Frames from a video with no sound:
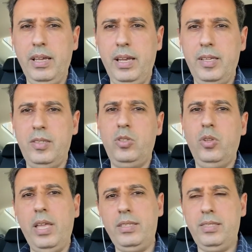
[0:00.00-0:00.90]
And so
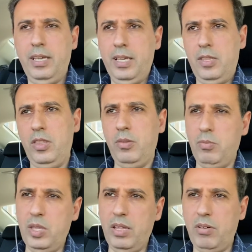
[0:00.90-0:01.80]
that's
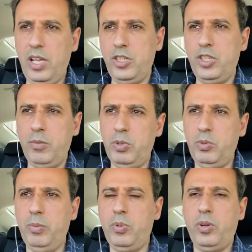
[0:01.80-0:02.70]
the relationship
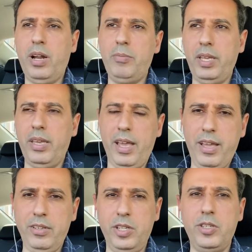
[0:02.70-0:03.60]
between programming
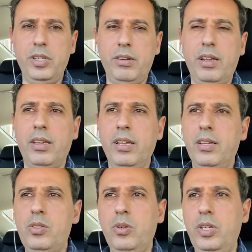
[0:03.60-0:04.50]
and engineering.
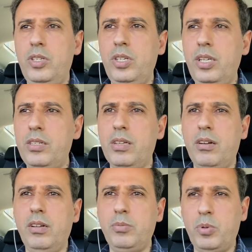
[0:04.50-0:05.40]
So engineers
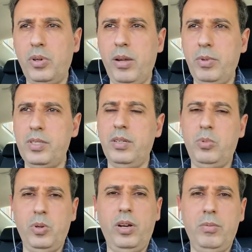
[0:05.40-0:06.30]
are not programmers and
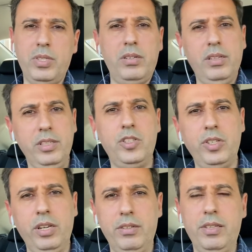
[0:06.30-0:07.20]
programmers are not
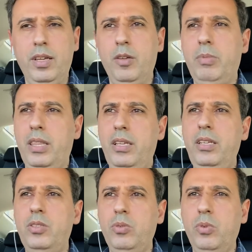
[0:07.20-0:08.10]
engineers, but they
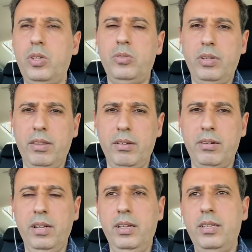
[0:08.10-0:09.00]
need to work
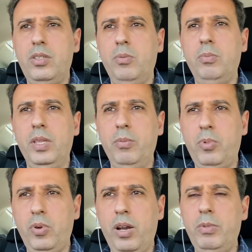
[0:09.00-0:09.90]
together. So the
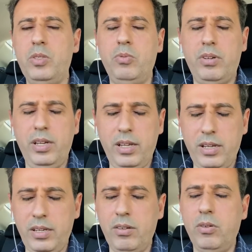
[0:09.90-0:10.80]
programmers will
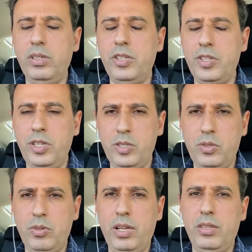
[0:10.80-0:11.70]
rely on engineers
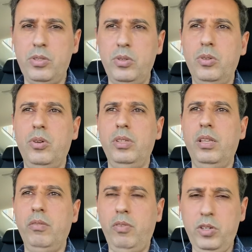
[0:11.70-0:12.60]
to write the pseudocode
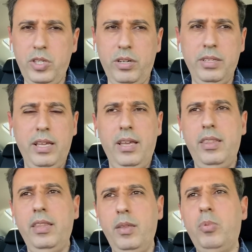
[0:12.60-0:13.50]
and the flowchart,
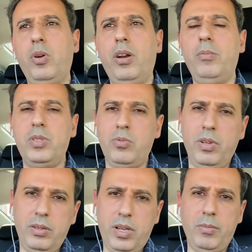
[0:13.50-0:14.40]
and then the programmers
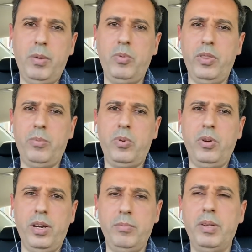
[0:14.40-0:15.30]
will come up with the
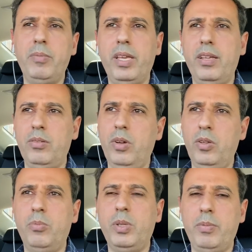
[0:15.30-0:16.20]
program and make it
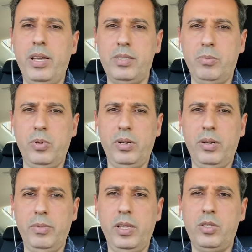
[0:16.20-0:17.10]
and optimize the
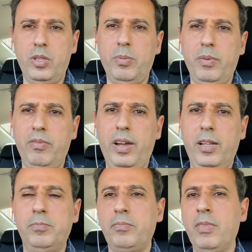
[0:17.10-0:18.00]
program and the executable
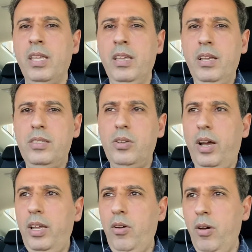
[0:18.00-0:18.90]
file. So
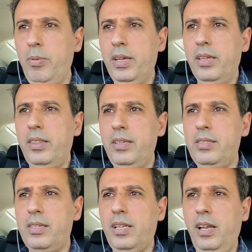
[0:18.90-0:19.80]
I hope
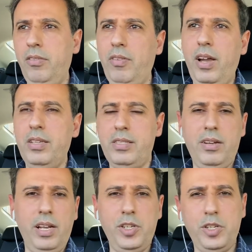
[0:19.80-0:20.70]
this clarifies the
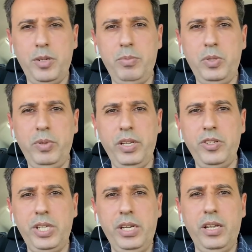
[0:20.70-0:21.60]
relationship between
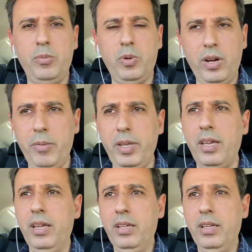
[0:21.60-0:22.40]
engineering and programming.